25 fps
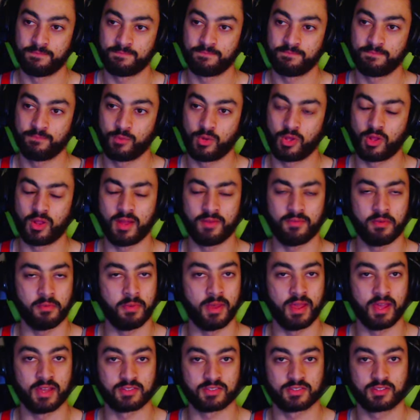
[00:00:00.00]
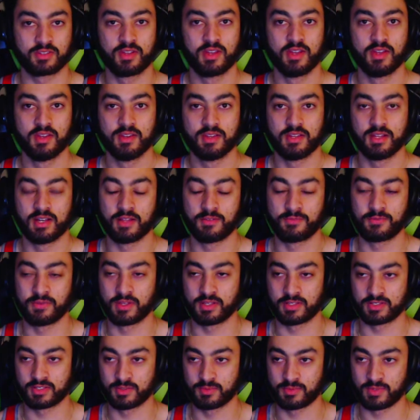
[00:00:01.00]
we all have a mask, and I feel
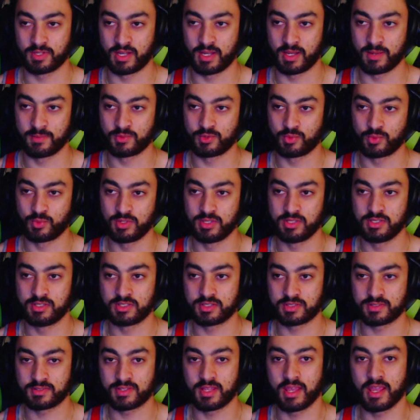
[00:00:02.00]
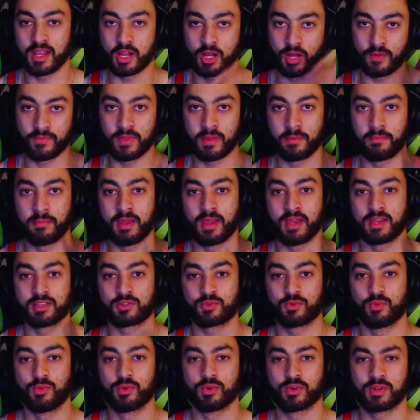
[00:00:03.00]
like sometimes we just take off that
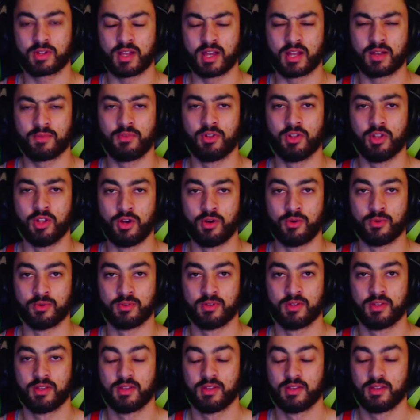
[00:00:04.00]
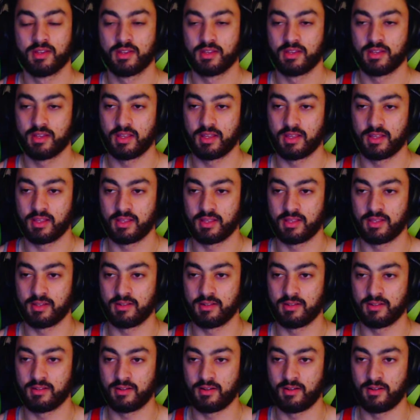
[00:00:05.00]
mask when we're kind of alone.
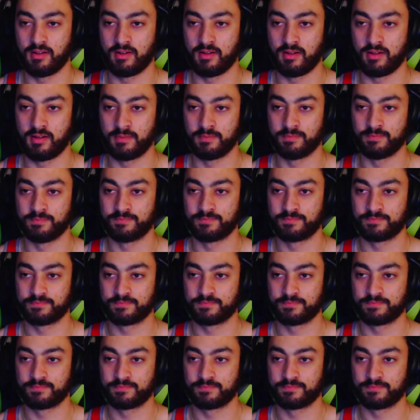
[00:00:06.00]
And I'm